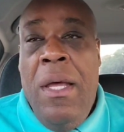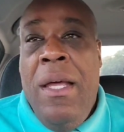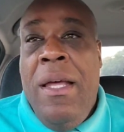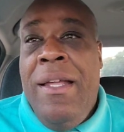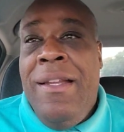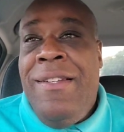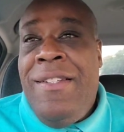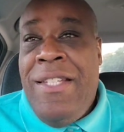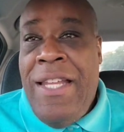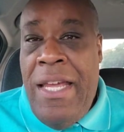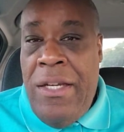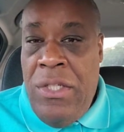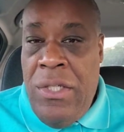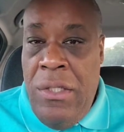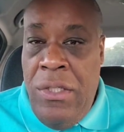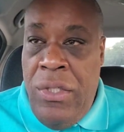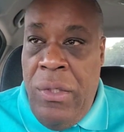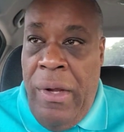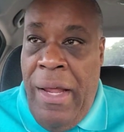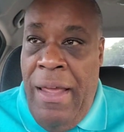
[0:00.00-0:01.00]

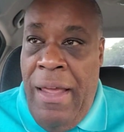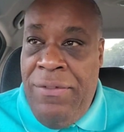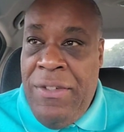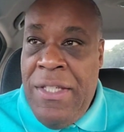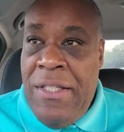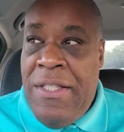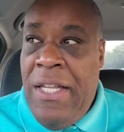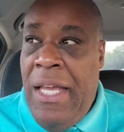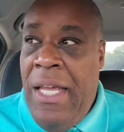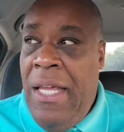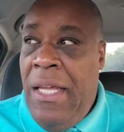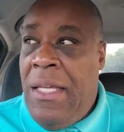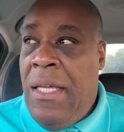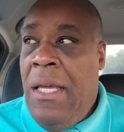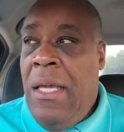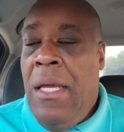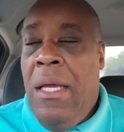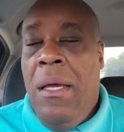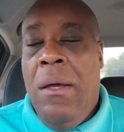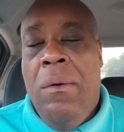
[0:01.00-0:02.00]
sessions you have to
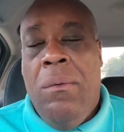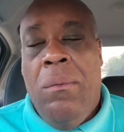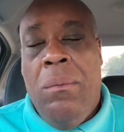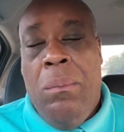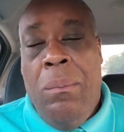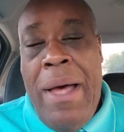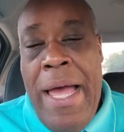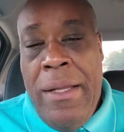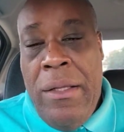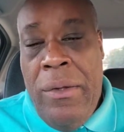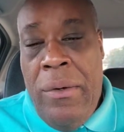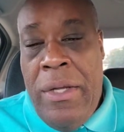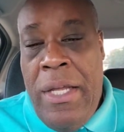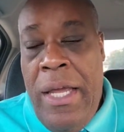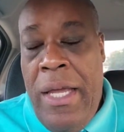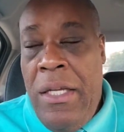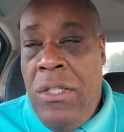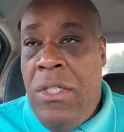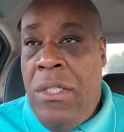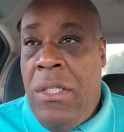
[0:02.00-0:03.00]
take my
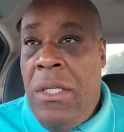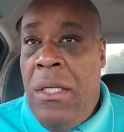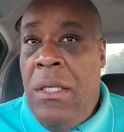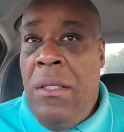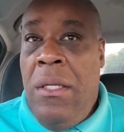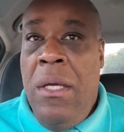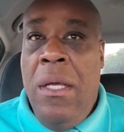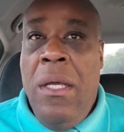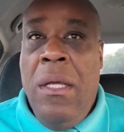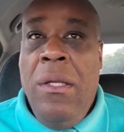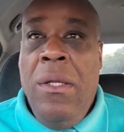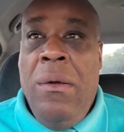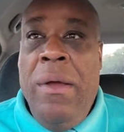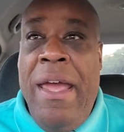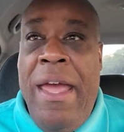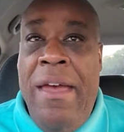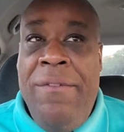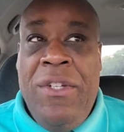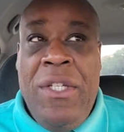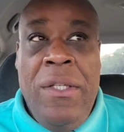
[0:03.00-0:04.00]
location,
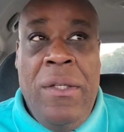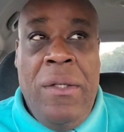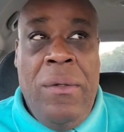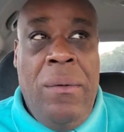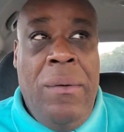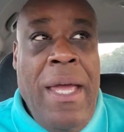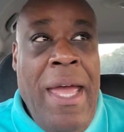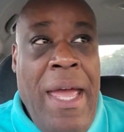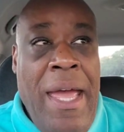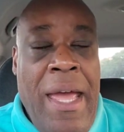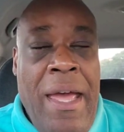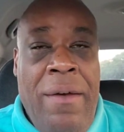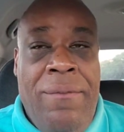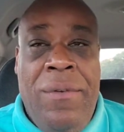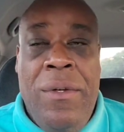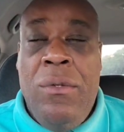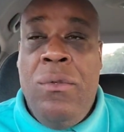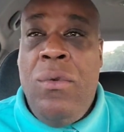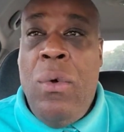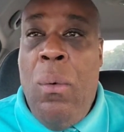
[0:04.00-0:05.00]
you have to
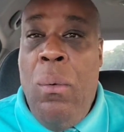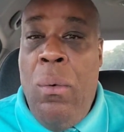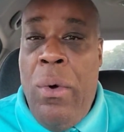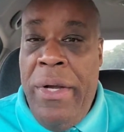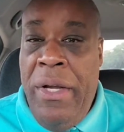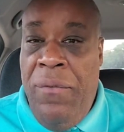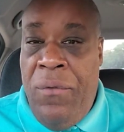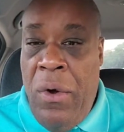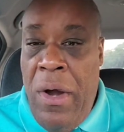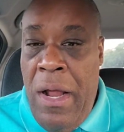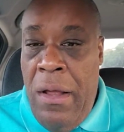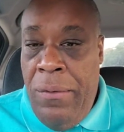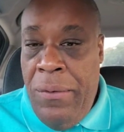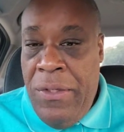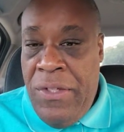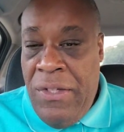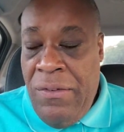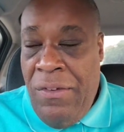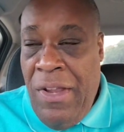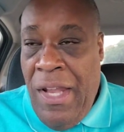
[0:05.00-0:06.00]
have 24
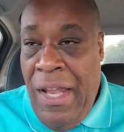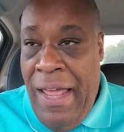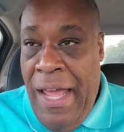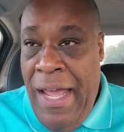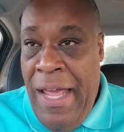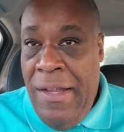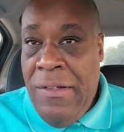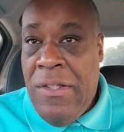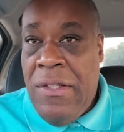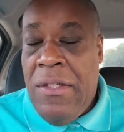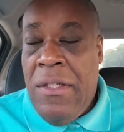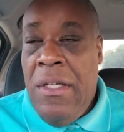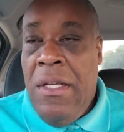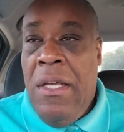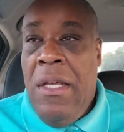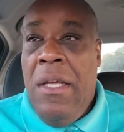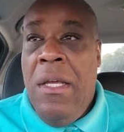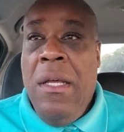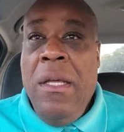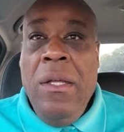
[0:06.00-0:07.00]
hours of class,
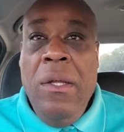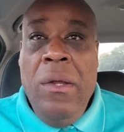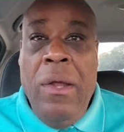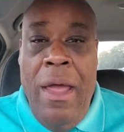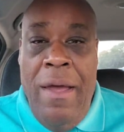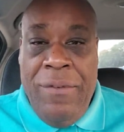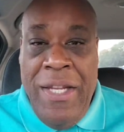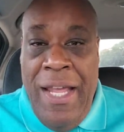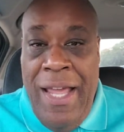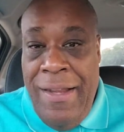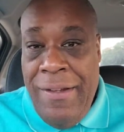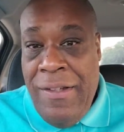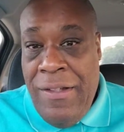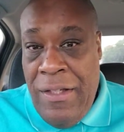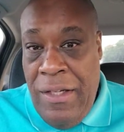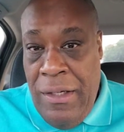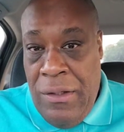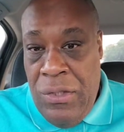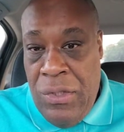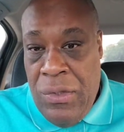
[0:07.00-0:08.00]
you have to have
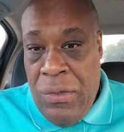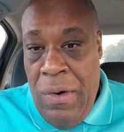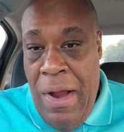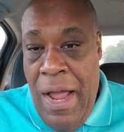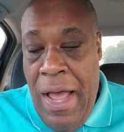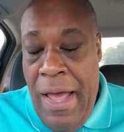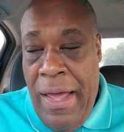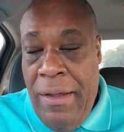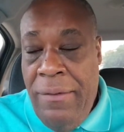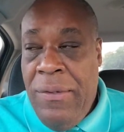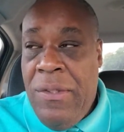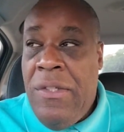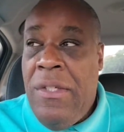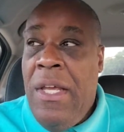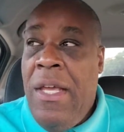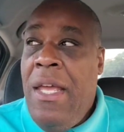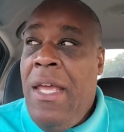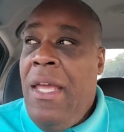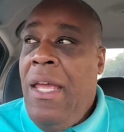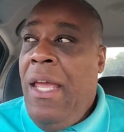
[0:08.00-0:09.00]
six
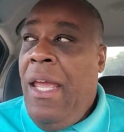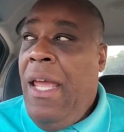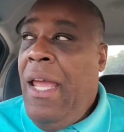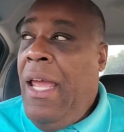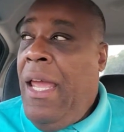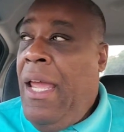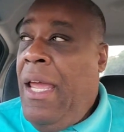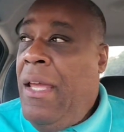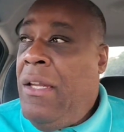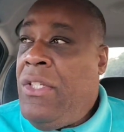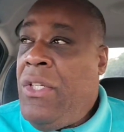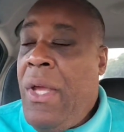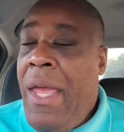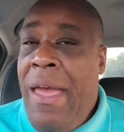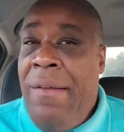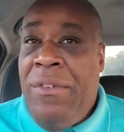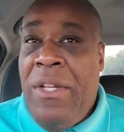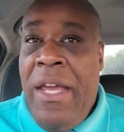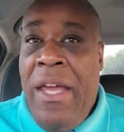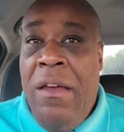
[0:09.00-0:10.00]
drives, and
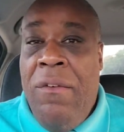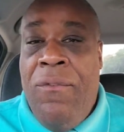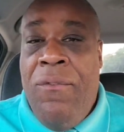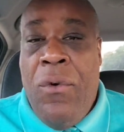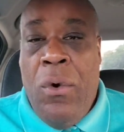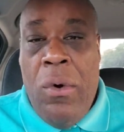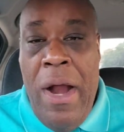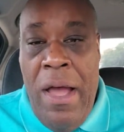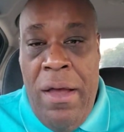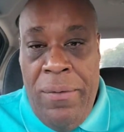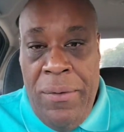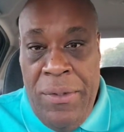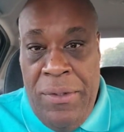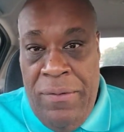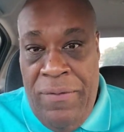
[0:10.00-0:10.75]
you have to have four hours